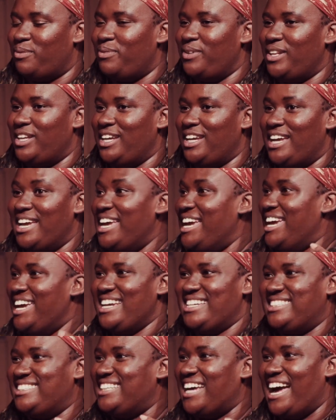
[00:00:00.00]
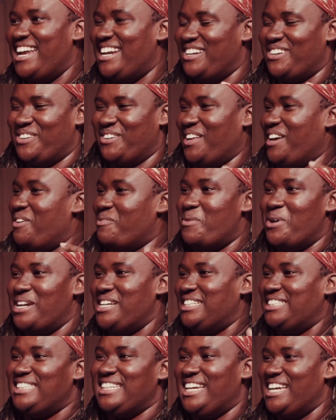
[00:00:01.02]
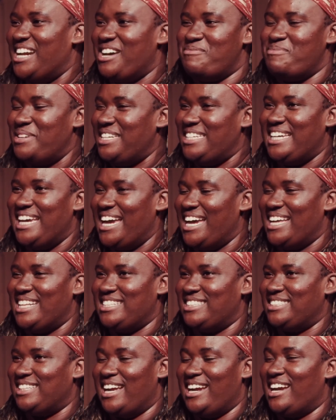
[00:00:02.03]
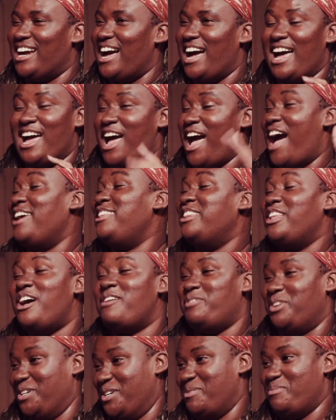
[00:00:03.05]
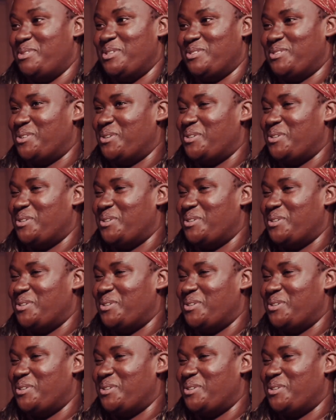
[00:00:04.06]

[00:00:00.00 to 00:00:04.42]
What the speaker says: feeling excited or like wanting to get up and dance. Like I love a good musical,